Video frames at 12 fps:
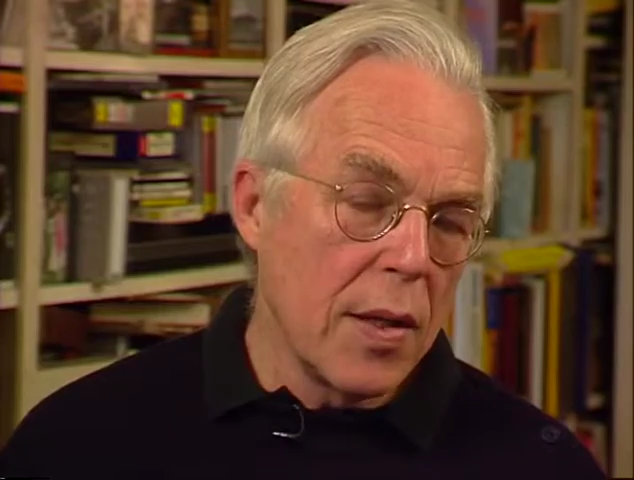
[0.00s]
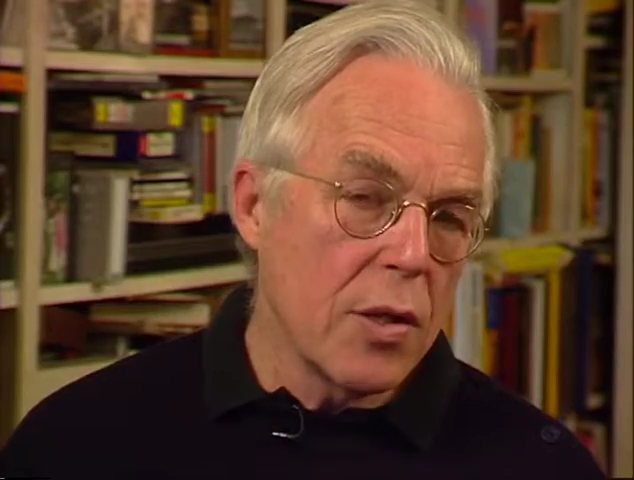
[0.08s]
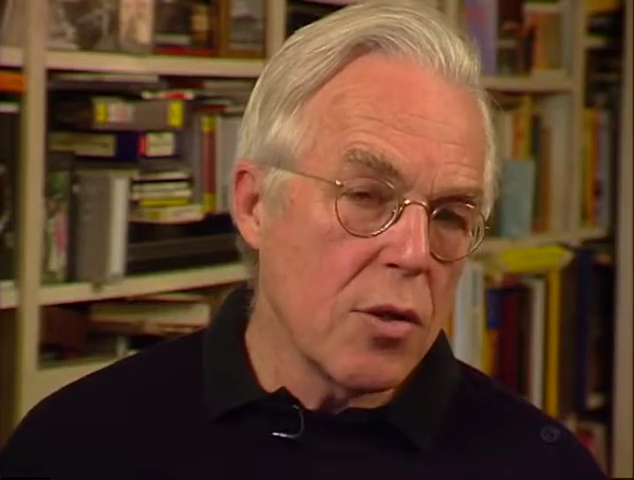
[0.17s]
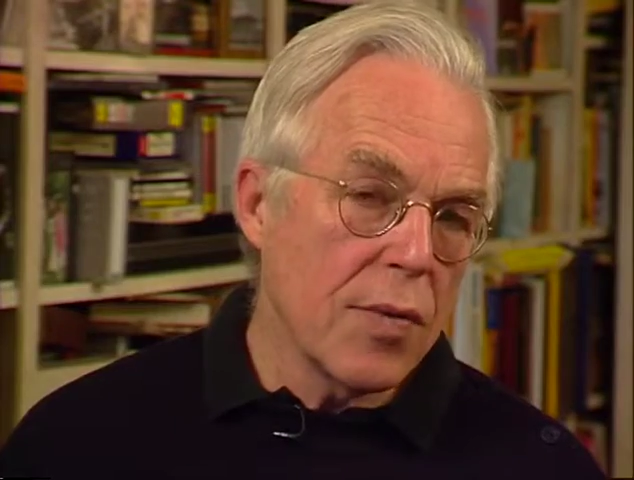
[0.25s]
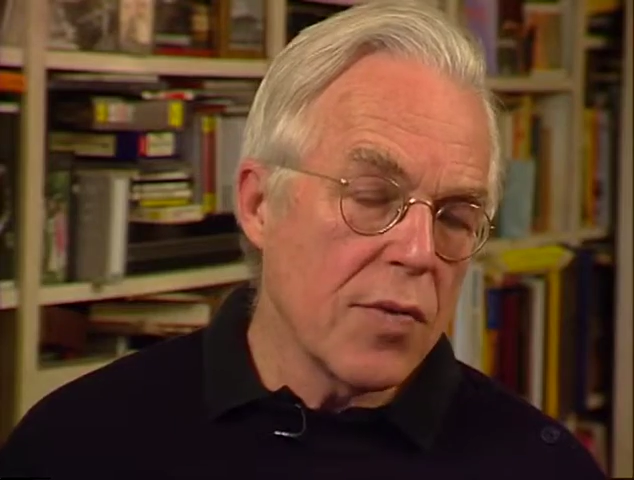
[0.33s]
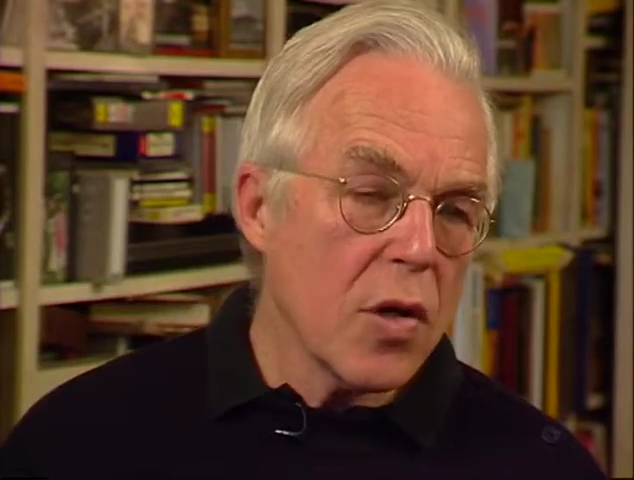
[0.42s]

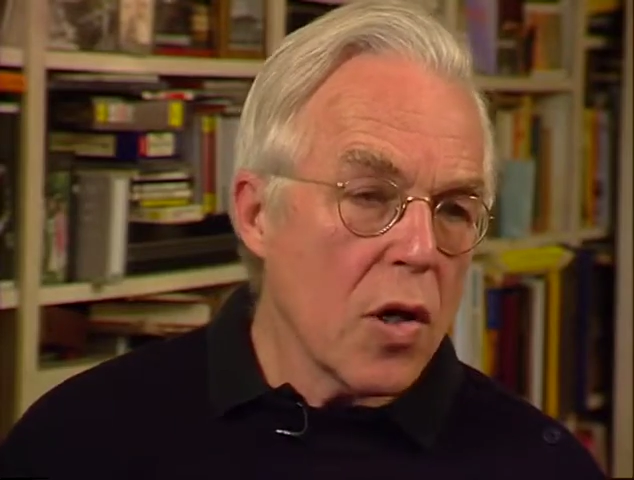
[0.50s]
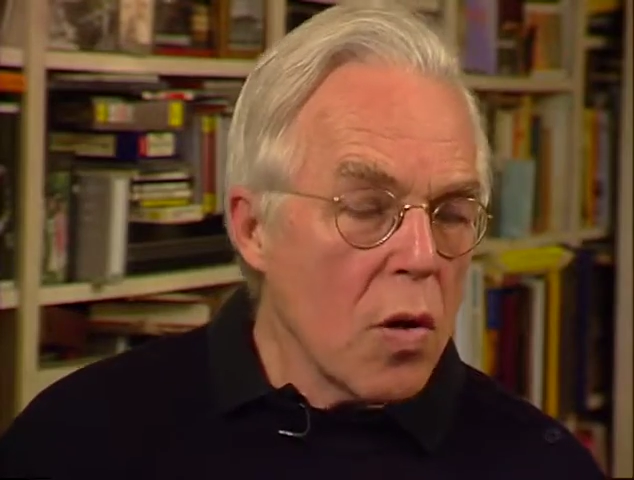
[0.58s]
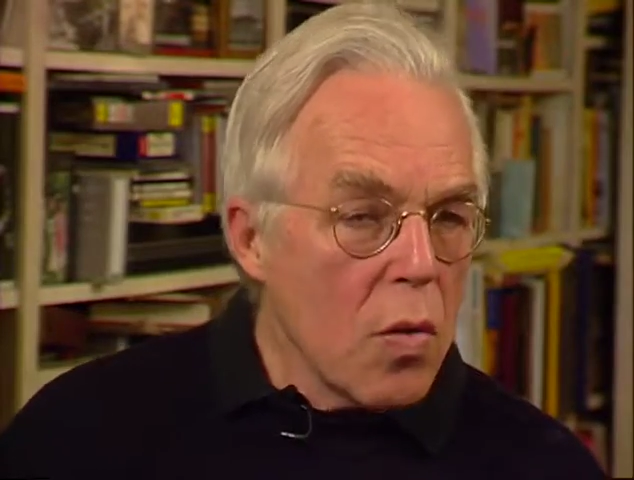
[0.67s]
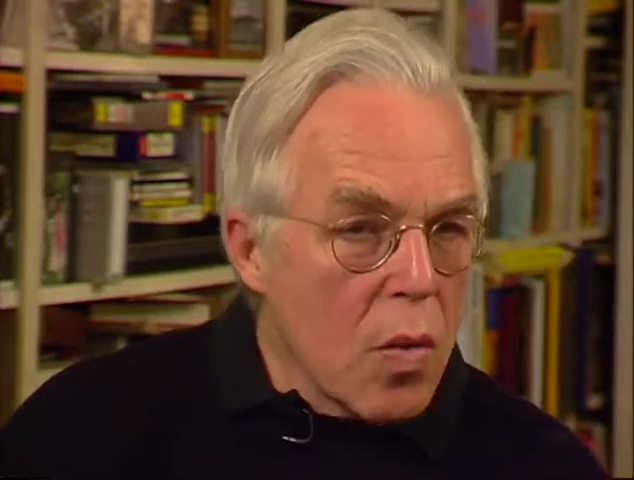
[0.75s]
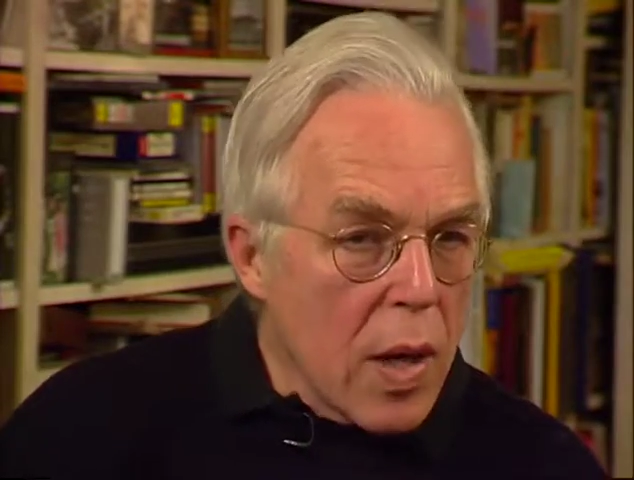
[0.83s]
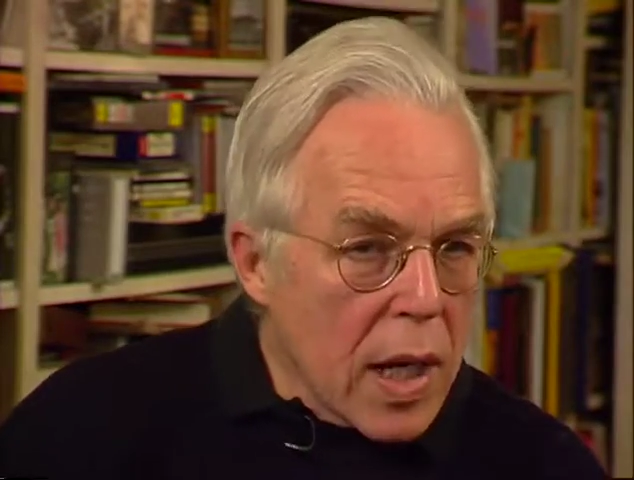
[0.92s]
that you have to know
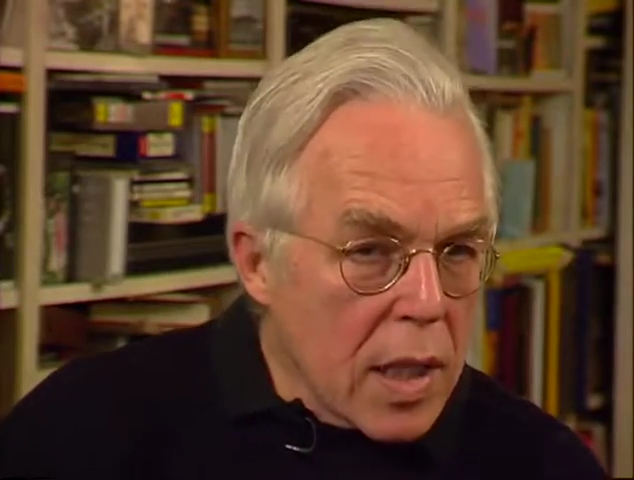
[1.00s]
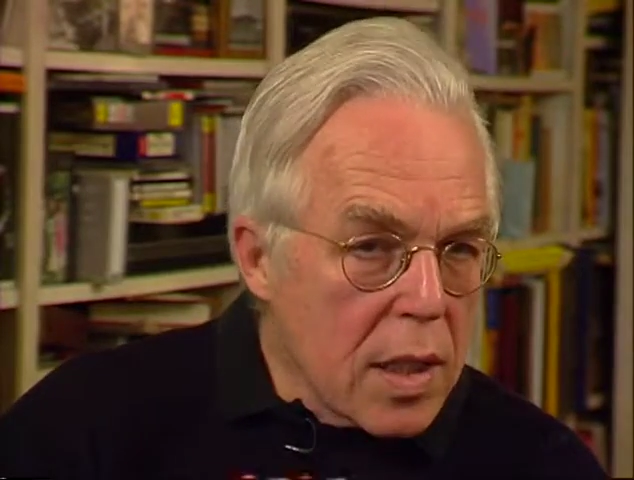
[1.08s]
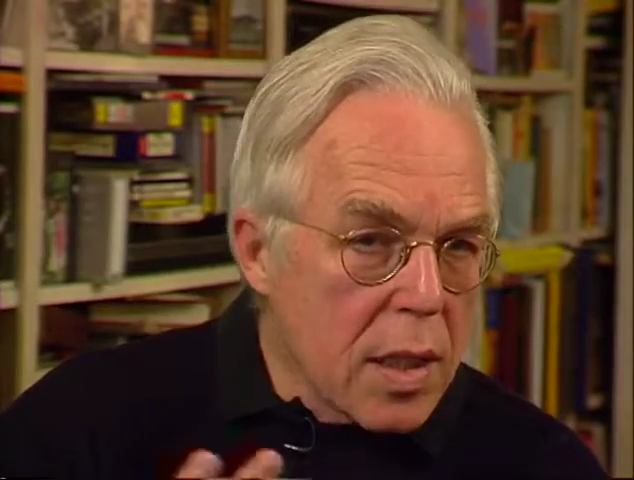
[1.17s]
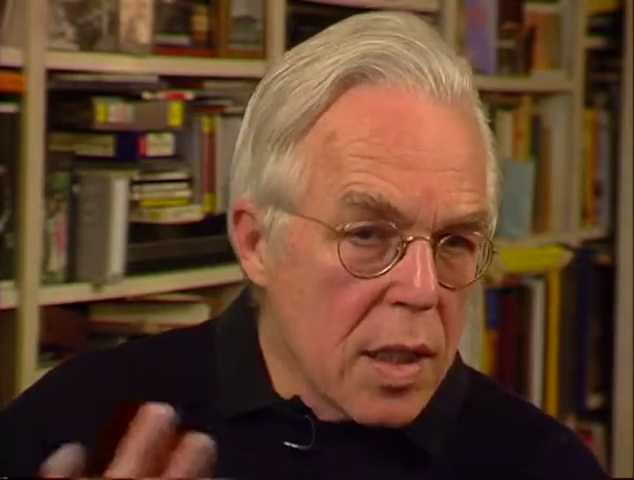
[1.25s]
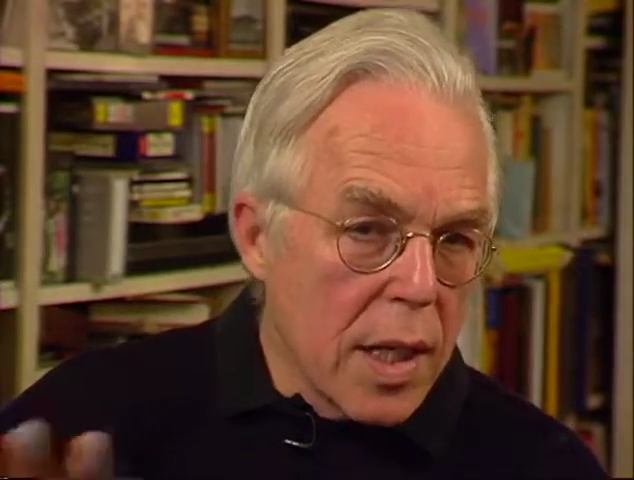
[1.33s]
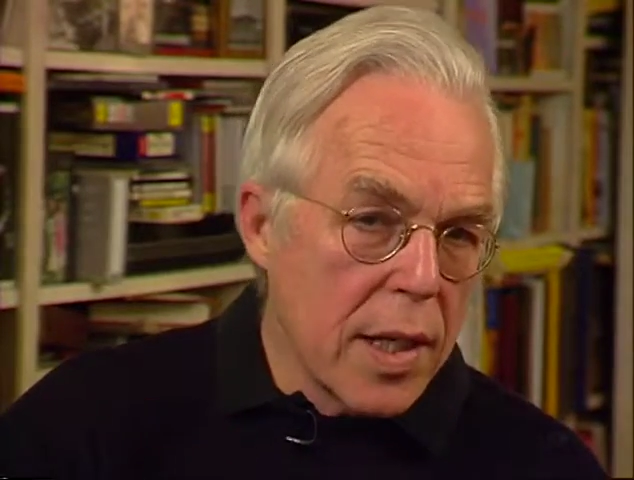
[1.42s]
when
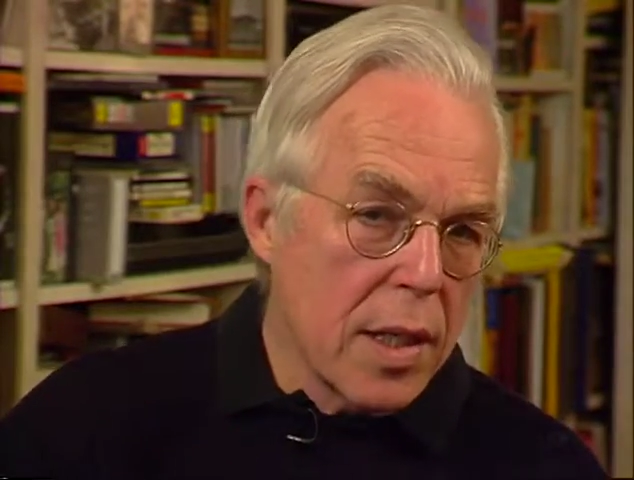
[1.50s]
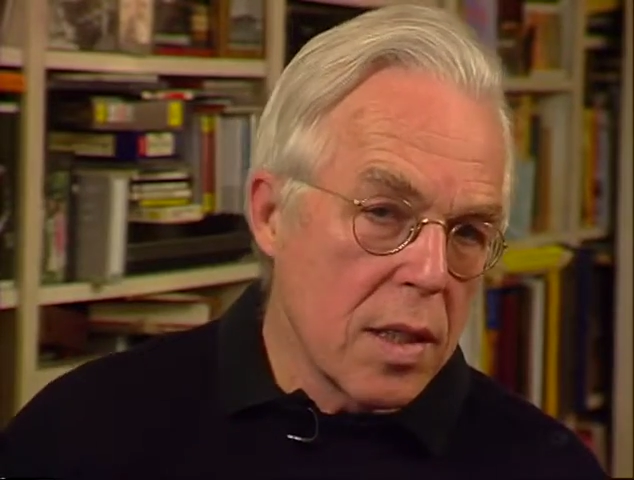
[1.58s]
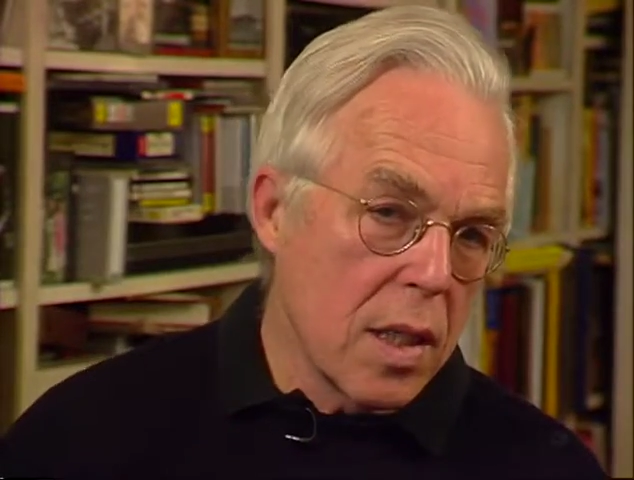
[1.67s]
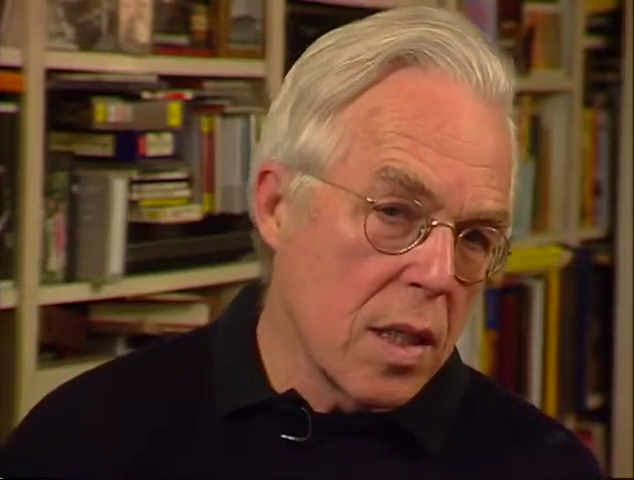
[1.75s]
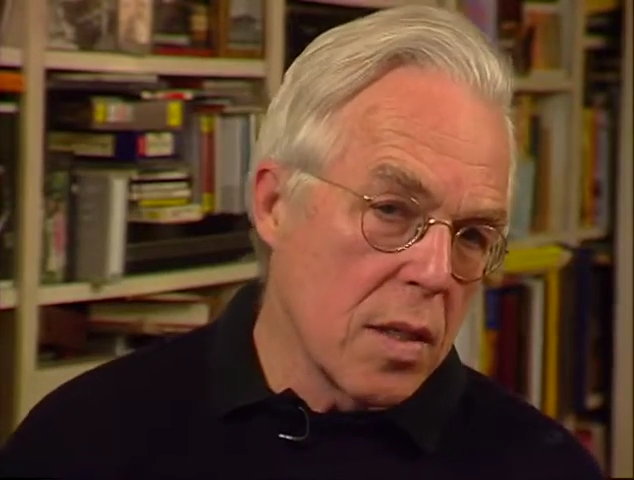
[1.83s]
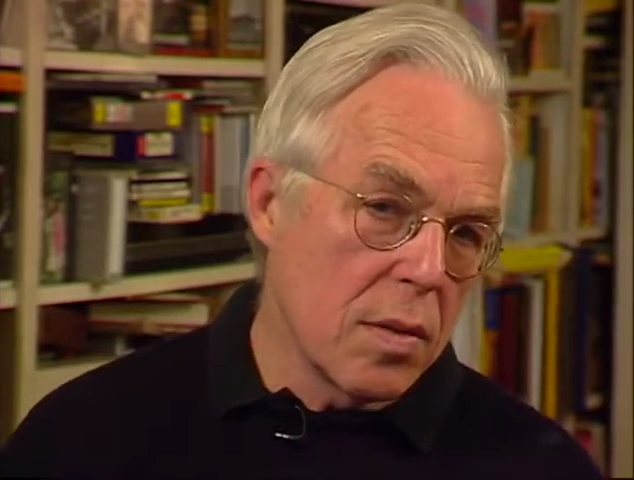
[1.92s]
to let it
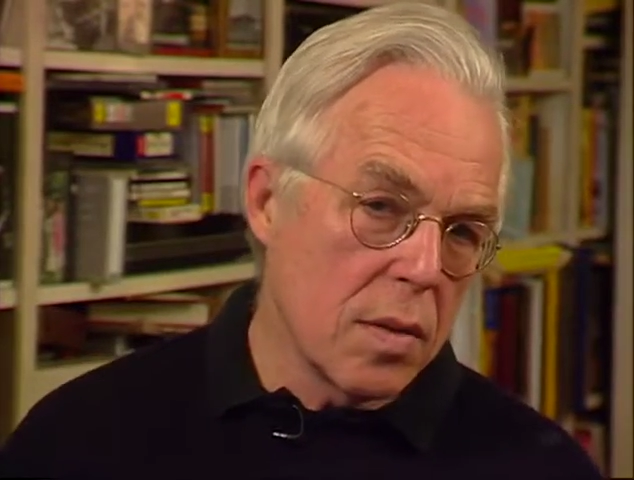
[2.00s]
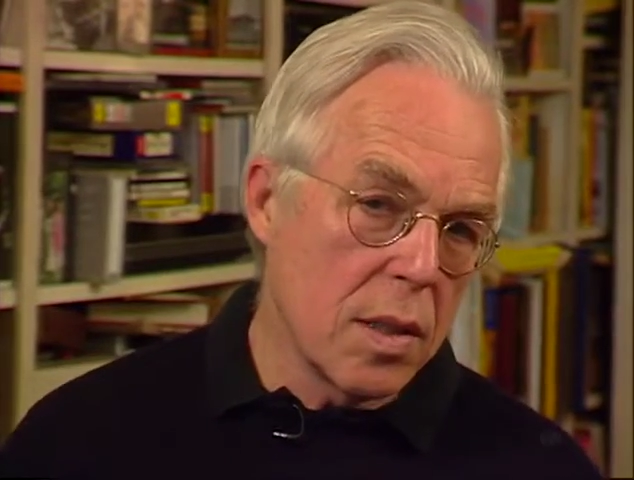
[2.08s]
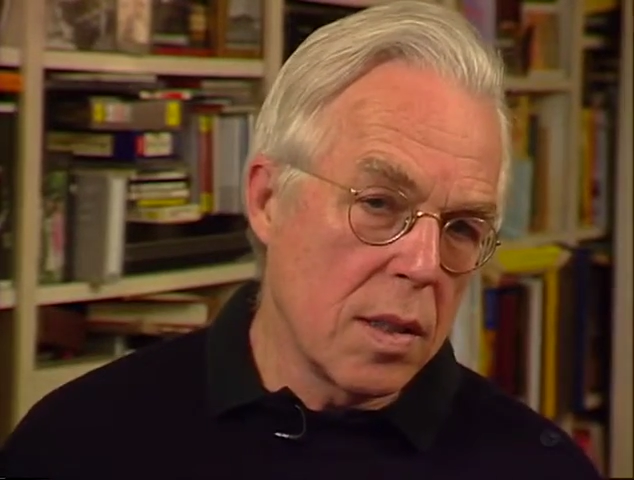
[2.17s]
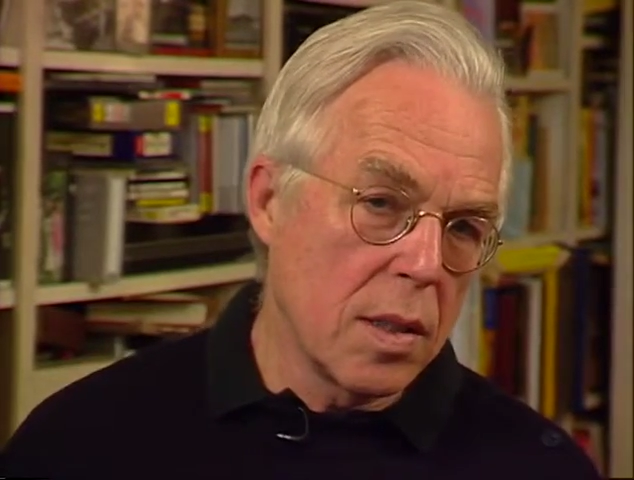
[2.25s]
go,